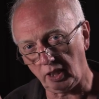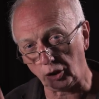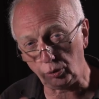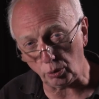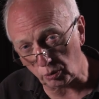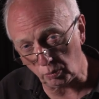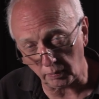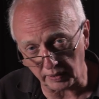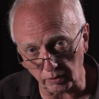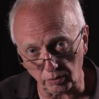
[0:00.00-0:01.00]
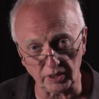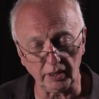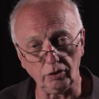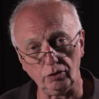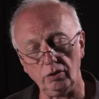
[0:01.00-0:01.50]
a good what we call
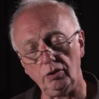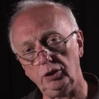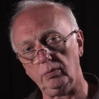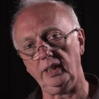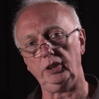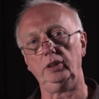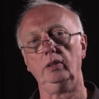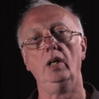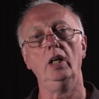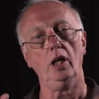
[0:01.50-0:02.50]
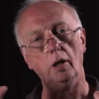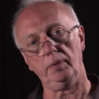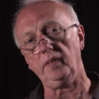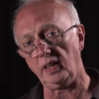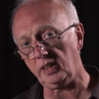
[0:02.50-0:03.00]
signal to noise ratio up
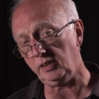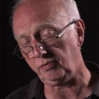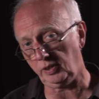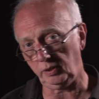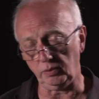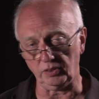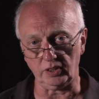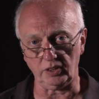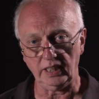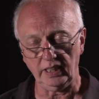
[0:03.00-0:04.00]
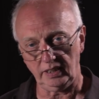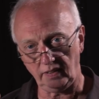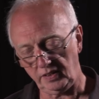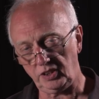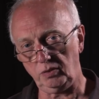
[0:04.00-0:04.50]
at the higher frequencies.
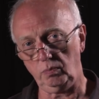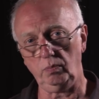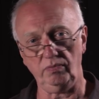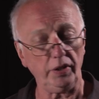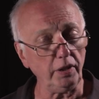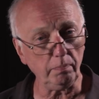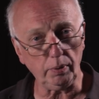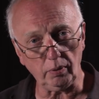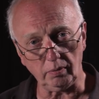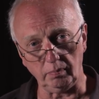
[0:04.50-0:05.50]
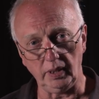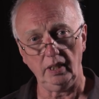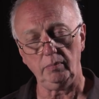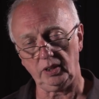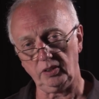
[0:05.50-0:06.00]
Now this is very important
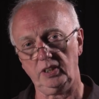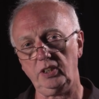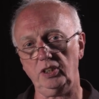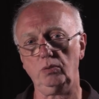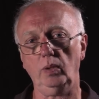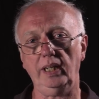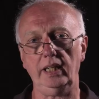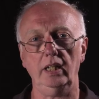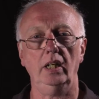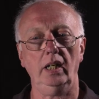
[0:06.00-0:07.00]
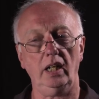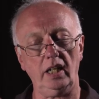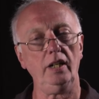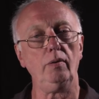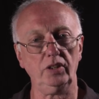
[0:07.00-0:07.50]
because this is where
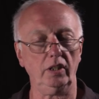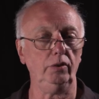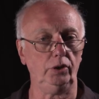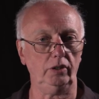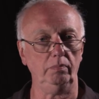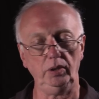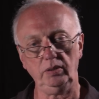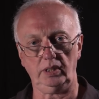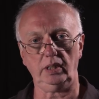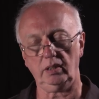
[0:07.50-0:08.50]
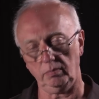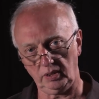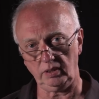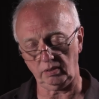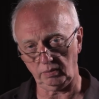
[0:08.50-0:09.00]
high resolution music
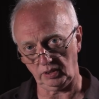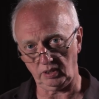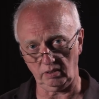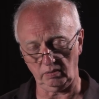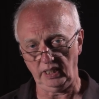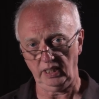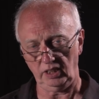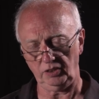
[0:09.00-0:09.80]
comes into its own. And